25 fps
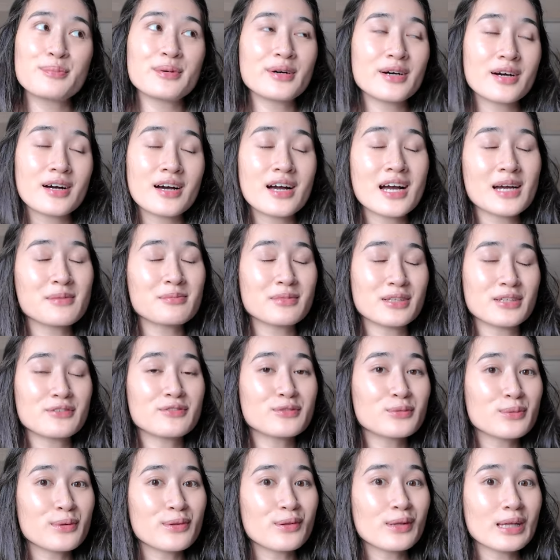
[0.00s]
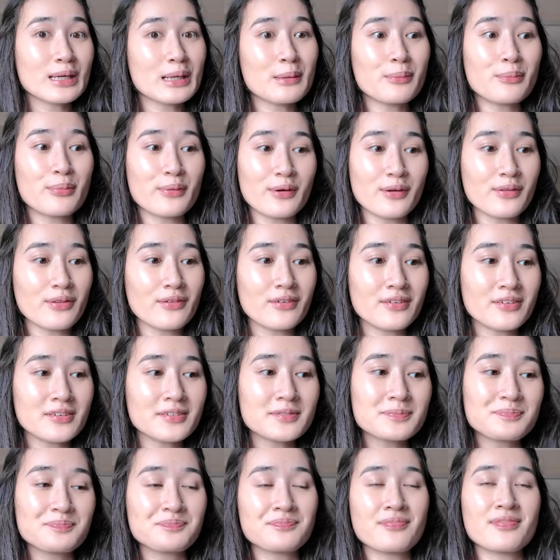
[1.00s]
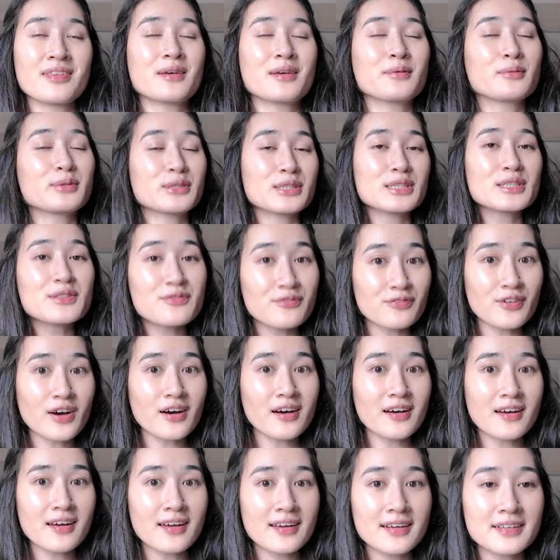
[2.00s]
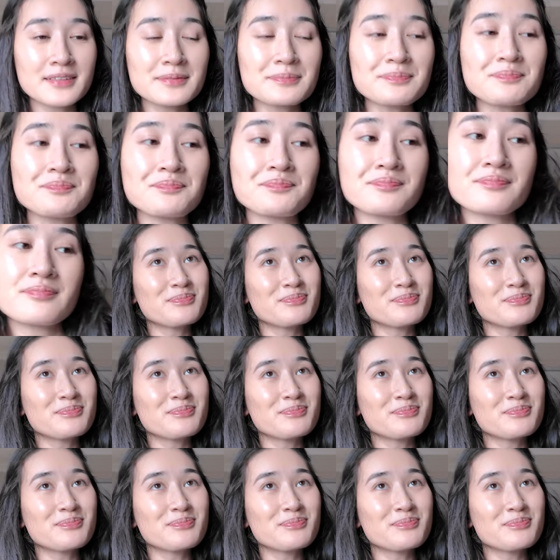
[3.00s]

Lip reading: but I'm left with like a brother, which is fine.